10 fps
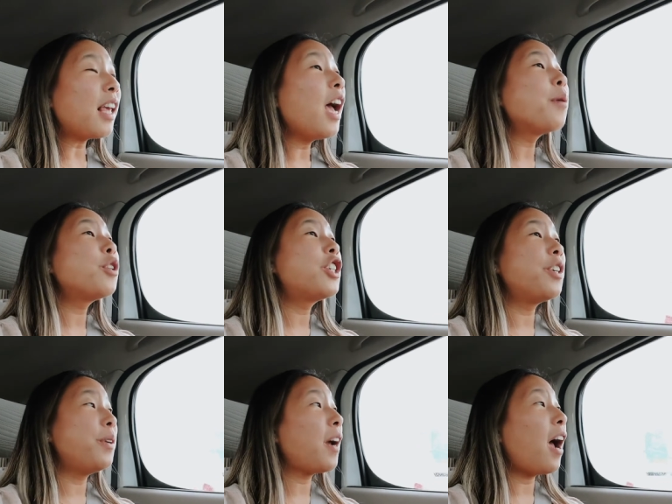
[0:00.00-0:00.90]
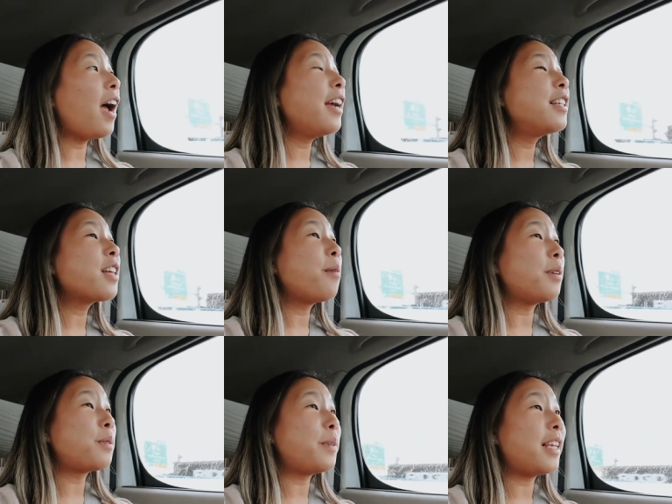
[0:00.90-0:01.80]
I will show you guys
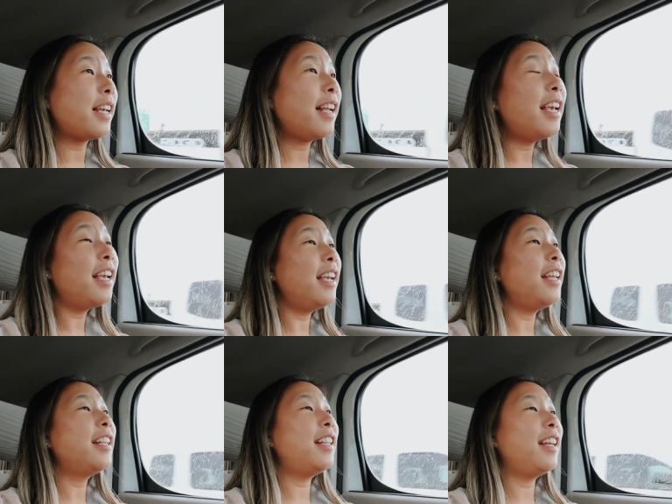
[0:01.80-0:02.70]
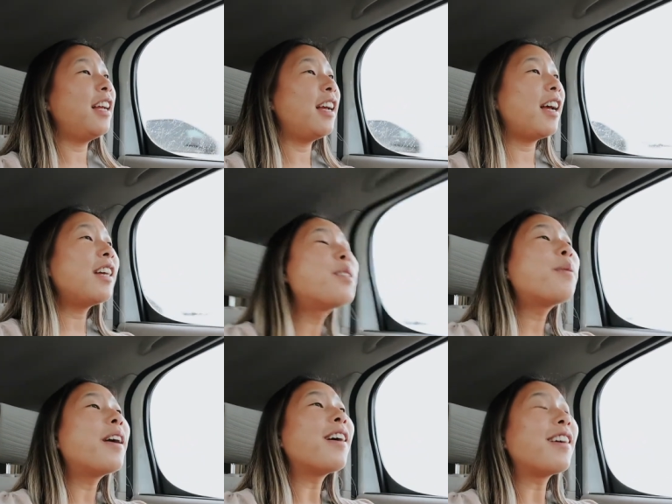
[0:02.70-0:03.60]
once we get in. I
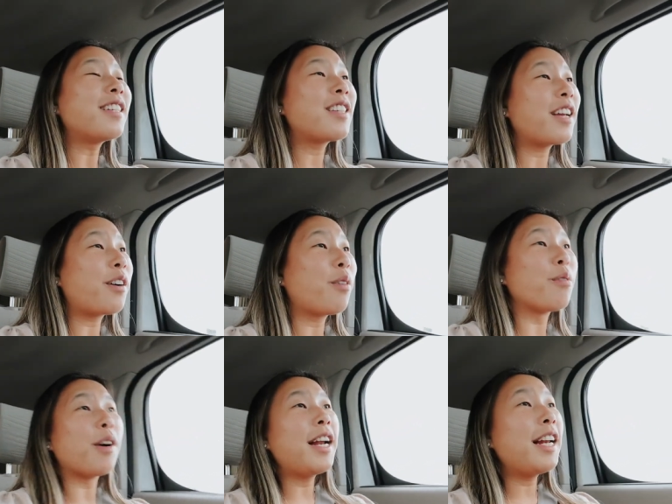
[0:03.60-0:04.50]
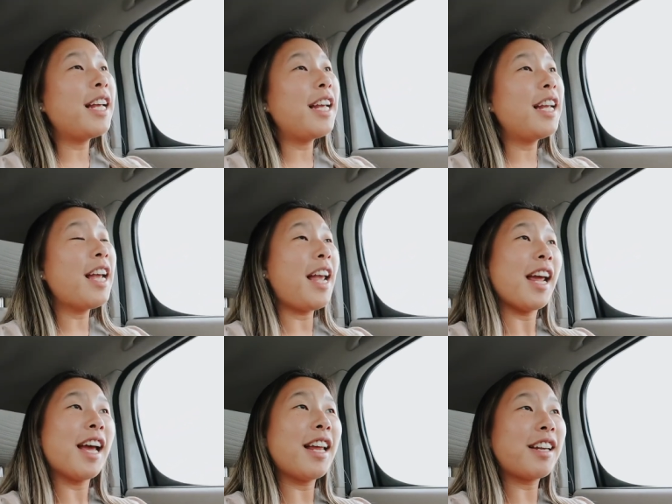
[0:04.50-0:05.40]
swear, it's like rainy
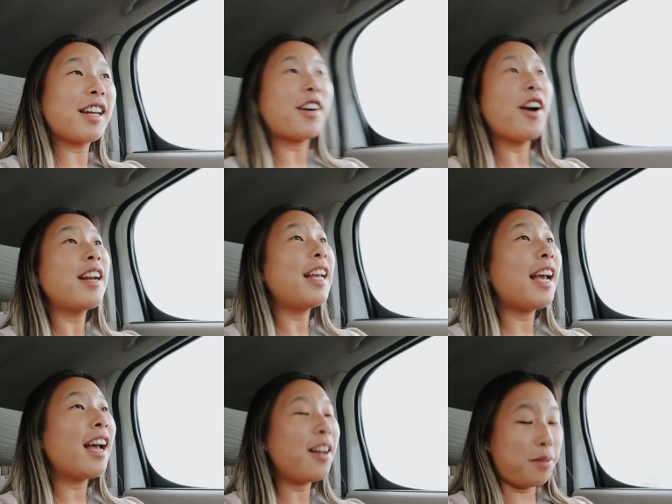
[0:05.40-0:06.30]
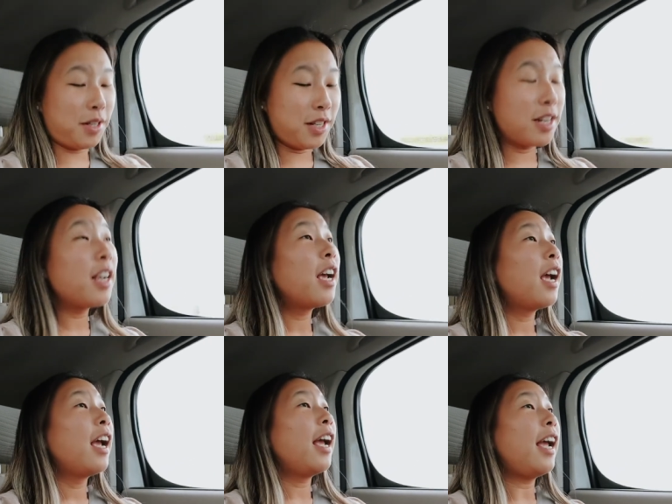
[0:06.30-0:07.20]
and cruddy out
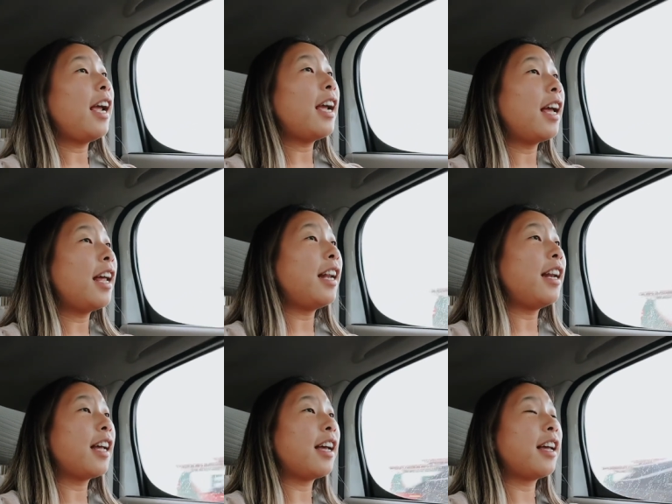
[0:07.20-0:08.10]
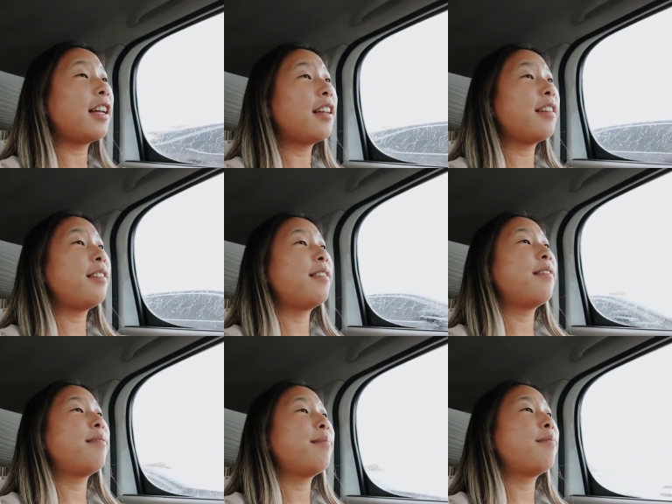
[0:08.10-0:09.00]

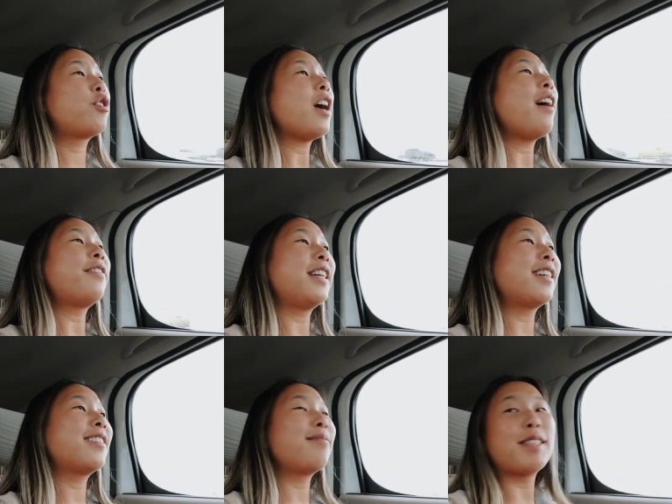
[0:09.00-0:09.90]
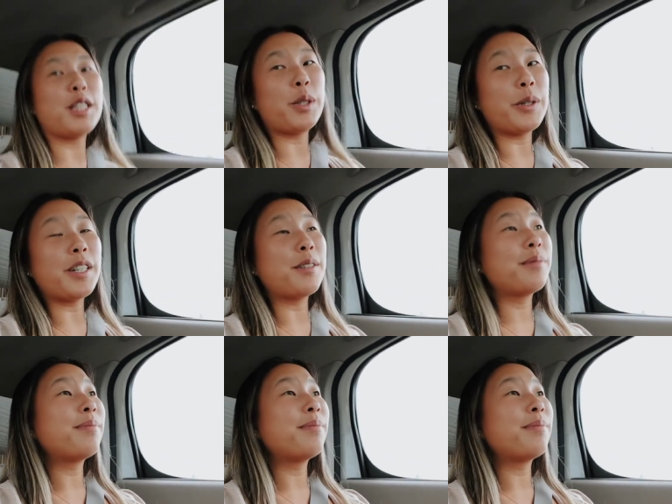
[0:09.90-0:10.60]
and traffic galore